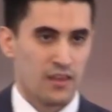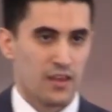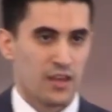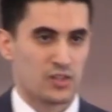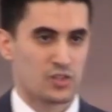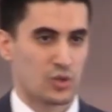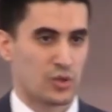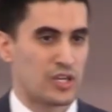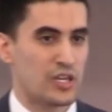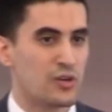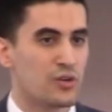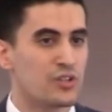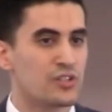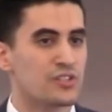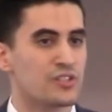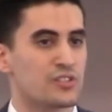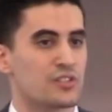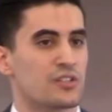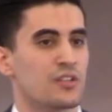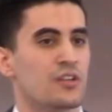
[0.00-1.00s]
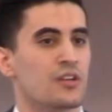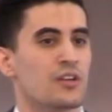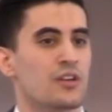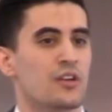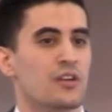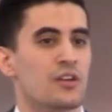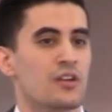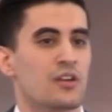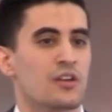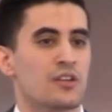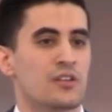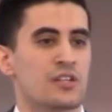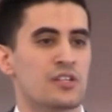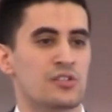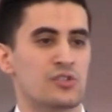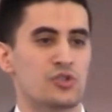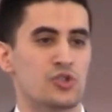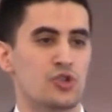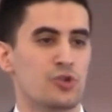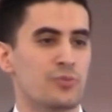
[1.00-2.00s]
and so here's
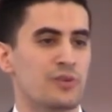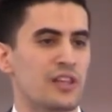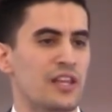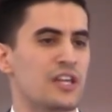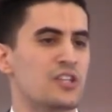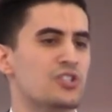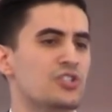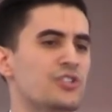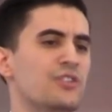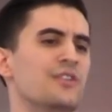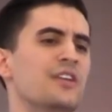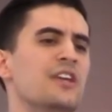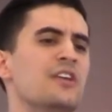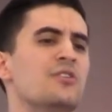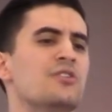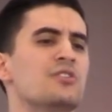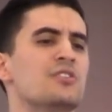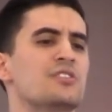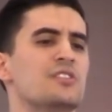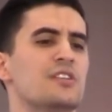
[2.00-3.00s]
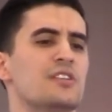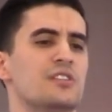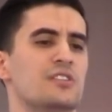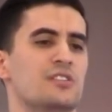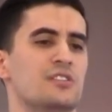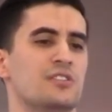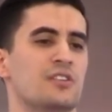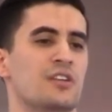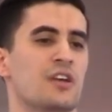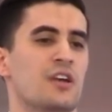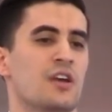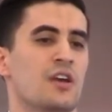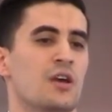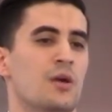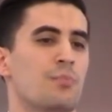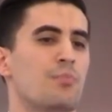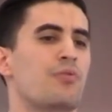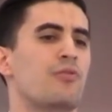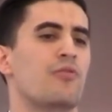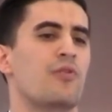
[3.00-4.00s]
this jubilation, here's this
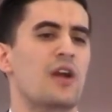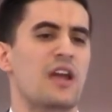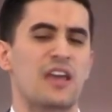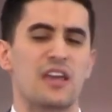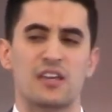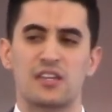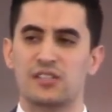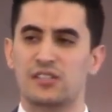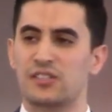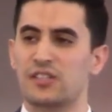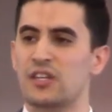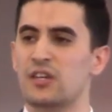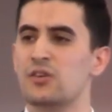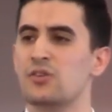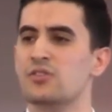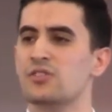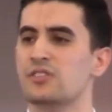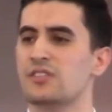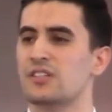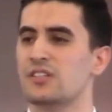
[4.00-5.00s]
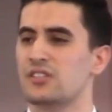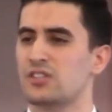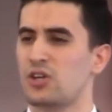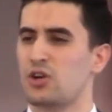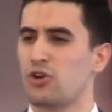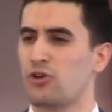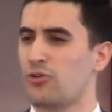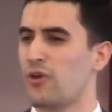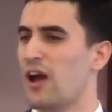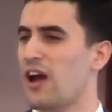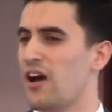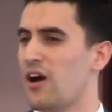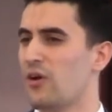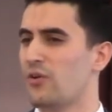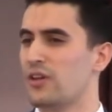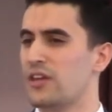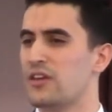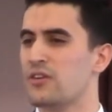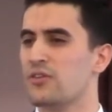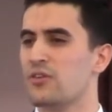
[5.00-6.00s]
praise, here's this crowd,
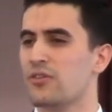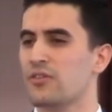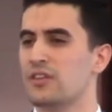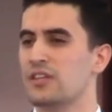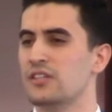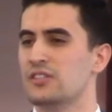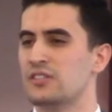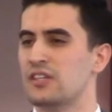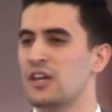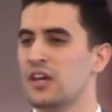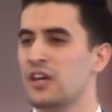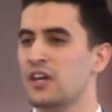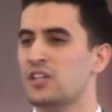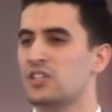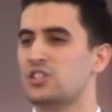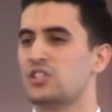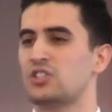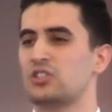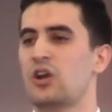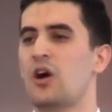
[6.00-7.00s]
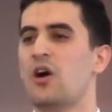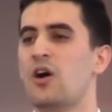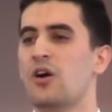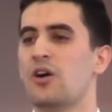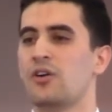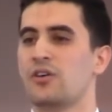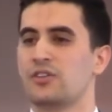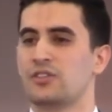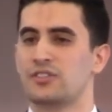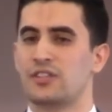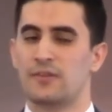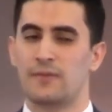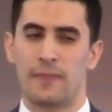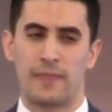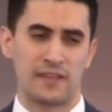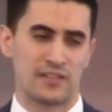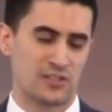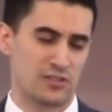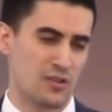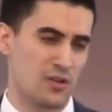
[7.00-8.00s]
here are these songs and
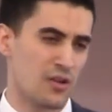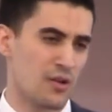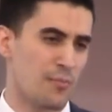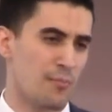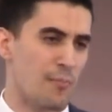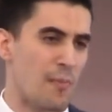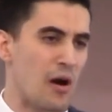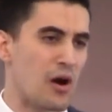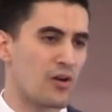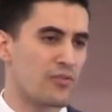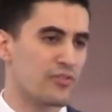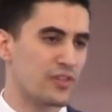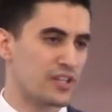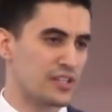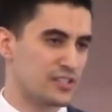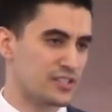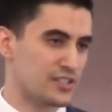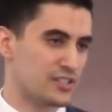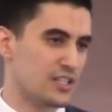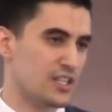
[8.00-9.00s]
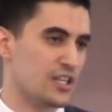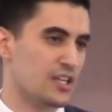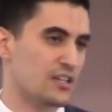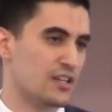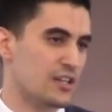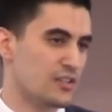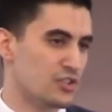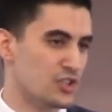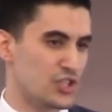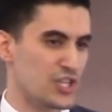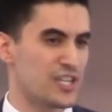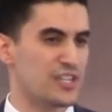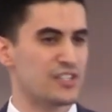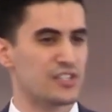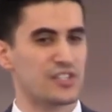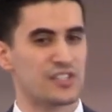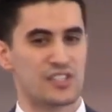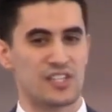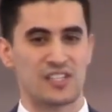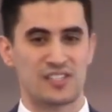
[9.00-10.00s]
this marvelous scene. And
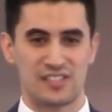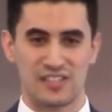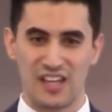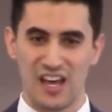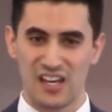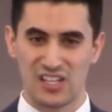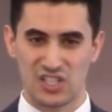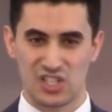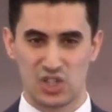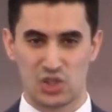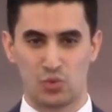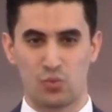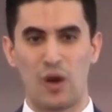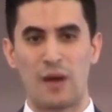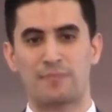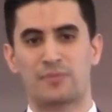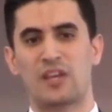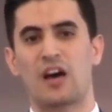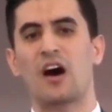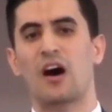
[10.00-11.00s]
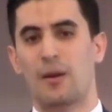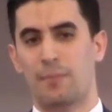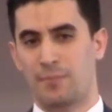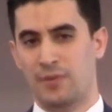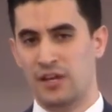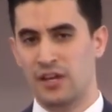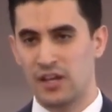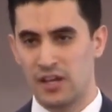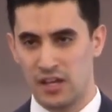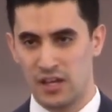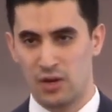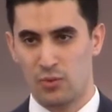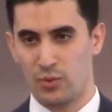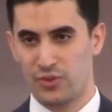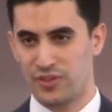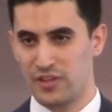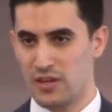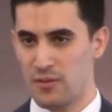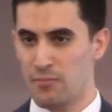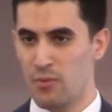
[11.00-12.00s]
Jesus is not swept up
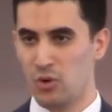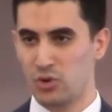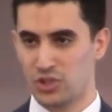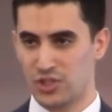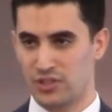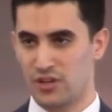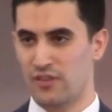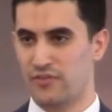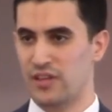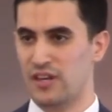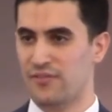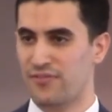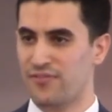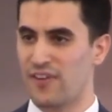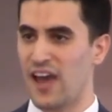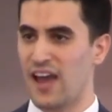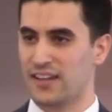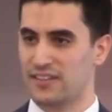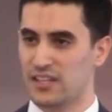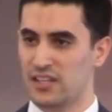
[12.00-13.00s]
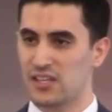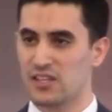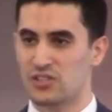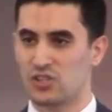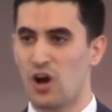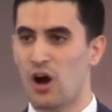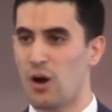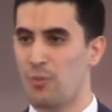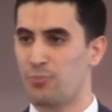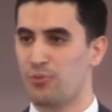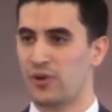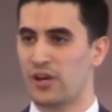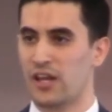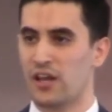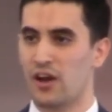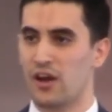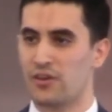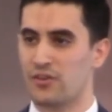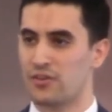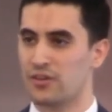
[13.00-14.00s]
with the emotion of it. In fact, he is
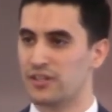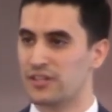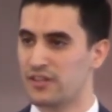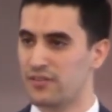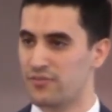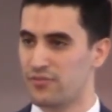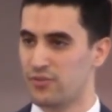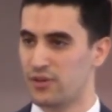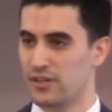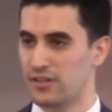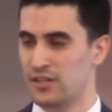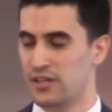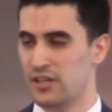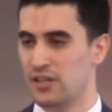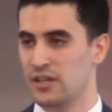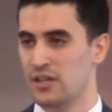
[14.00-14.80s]
operating under a different